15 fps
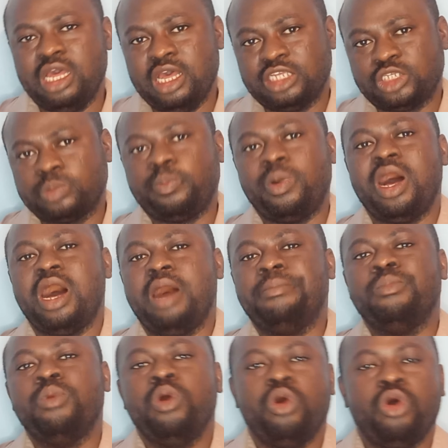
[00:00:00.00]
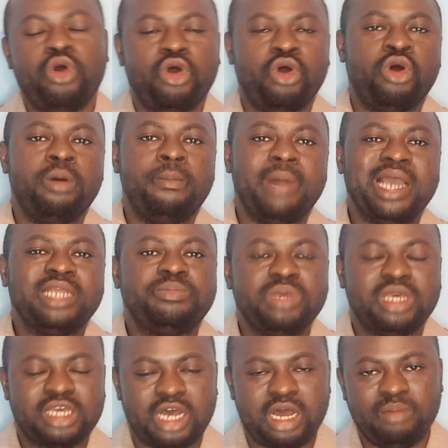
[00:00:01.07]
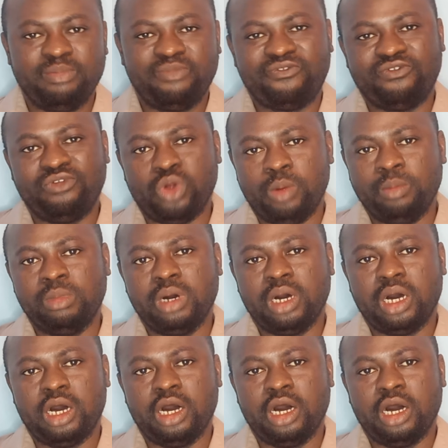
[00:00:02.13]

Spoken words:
a spam or might become from